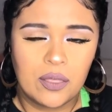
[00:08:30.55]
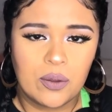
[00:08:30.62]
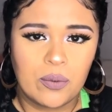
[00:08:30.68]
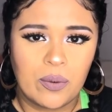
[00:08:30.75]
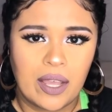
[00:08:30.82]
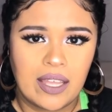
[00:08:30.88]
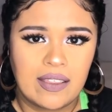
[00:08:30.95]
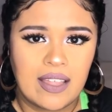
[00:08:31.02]
the
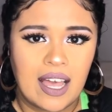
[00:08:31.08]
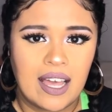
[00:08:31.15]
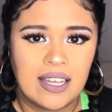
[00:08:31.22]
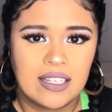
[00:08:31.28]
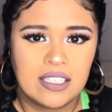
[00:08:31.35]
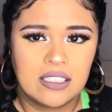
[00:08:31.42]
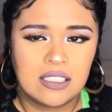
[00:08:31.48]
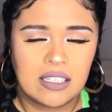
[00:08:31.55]
way
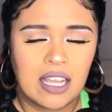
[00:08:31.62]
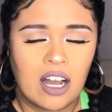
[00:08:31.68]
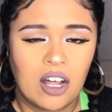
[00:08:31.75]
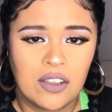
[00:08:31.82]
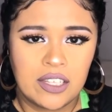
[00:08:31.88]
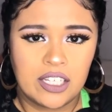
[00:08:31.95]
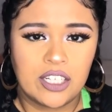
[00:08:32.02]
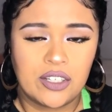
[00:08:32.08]
that
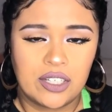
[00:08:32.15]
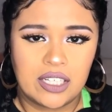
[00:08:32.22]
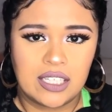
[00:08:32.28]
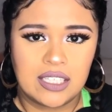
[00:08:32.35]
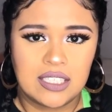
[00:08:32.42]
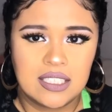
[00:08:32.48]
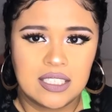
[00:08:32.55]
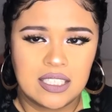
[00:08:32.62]
all the
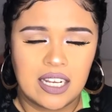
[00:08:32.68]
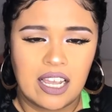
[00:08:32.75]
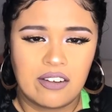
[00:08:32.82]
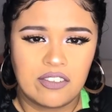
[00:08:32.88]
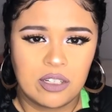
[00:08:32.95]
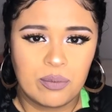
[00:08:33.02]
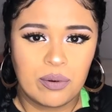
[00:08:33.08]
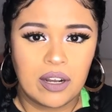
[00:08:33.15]
ingredients in
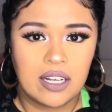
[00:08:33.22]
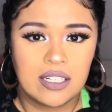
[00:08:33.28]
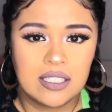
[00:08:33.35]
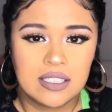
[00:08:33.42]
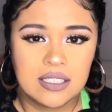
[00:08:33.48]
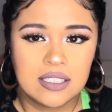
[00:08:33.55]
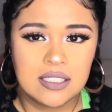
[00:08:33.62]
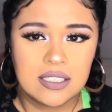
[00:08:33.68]
every product.